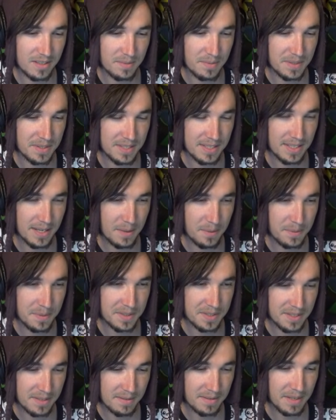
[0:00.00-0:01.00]
it was it
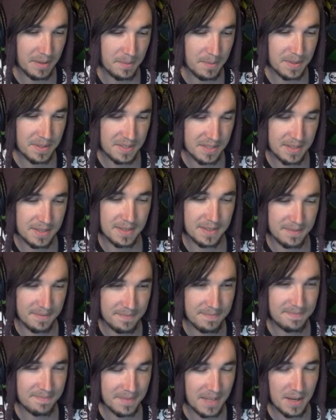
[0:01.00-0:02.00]
was, the, it was
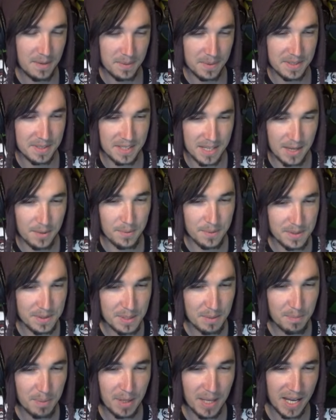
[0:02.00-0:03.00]
it was hey, it
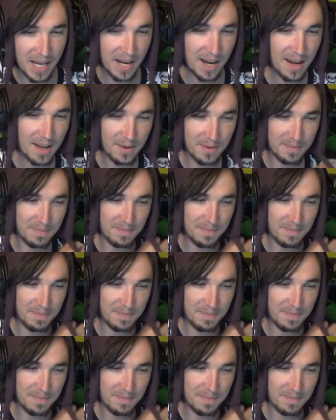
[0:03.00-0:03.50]
was the play on.